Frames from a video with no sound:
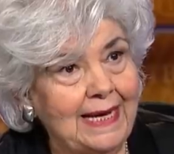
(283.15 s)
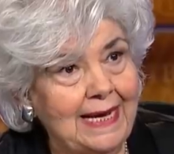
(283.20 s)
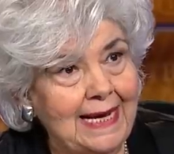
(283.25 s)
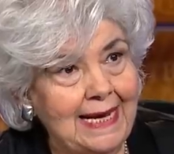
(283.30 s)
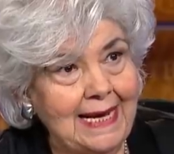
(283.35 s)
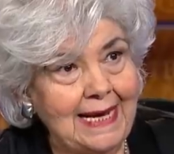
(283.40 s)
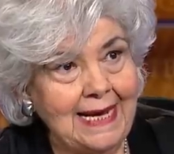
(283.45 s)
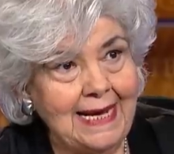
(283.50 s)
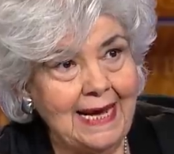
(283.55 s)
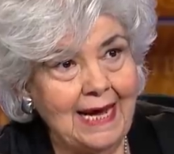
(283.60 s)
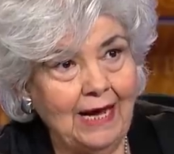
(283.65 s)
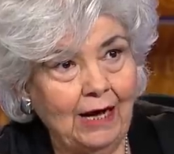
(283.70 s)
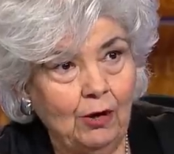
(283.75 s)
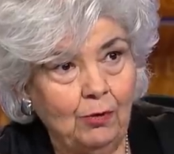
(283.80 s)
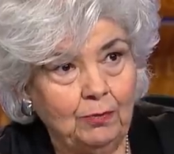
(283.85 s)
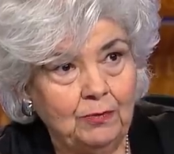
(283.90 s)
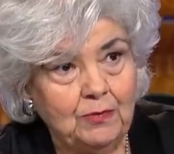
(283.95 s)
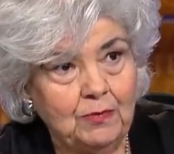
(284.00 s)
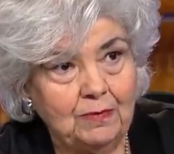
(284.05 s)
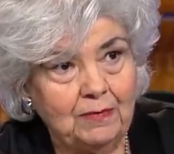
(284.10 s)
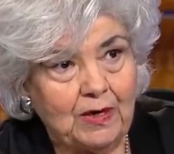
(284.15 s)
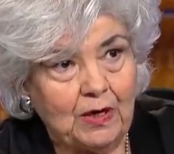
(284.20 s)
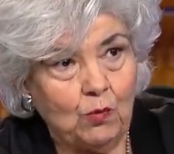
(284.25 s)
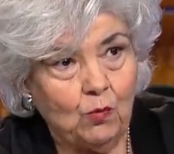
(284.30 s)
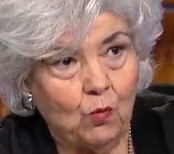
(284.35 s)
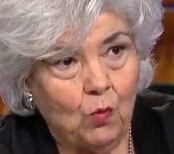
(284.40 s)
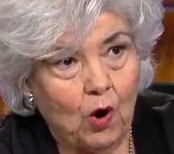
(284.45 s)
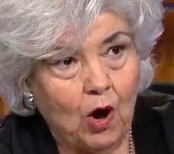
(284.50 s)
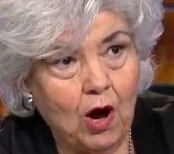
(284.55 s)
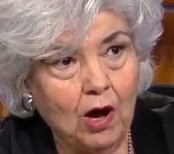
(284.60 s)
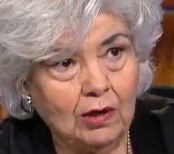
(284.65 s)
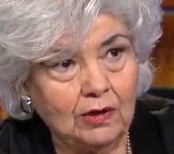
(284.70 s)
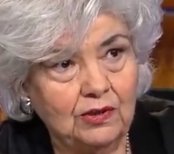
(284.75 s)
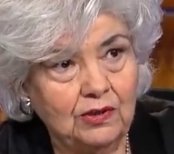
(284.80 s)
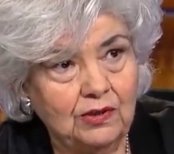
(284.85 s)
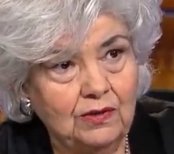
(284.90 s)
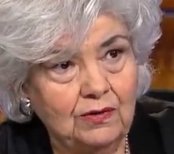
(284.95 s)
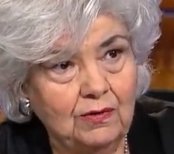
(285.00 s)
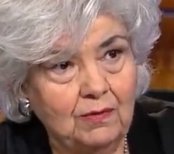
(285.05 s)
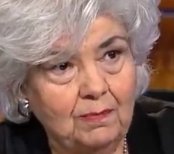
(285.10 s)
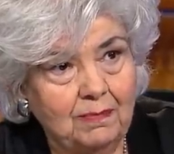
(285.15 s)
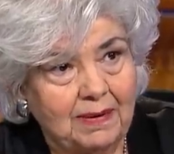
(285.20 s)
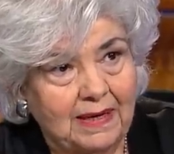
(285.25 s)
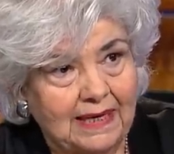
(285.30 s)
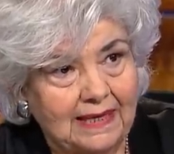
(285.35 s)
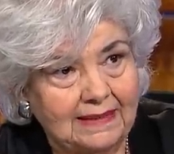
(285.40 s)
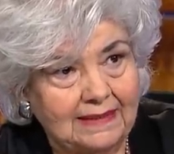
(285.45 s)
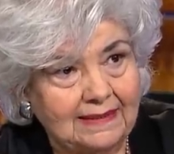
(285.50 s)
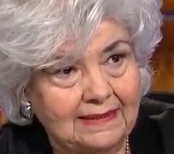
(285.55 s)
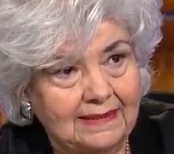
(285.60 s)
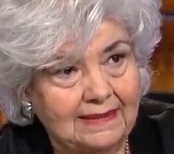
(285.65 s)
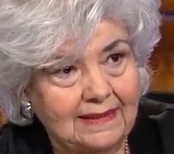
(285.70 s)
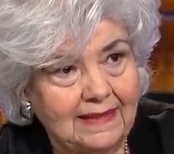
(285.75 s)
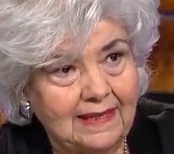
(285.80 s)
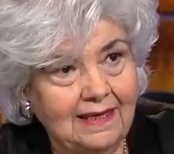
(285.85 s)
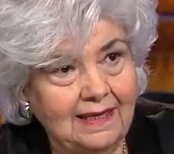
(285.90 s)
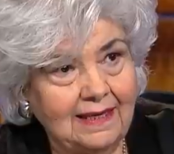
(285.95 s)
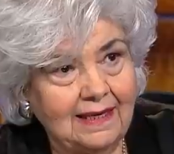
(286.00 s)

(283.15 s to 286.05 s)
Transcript: he helped me walk to the bus,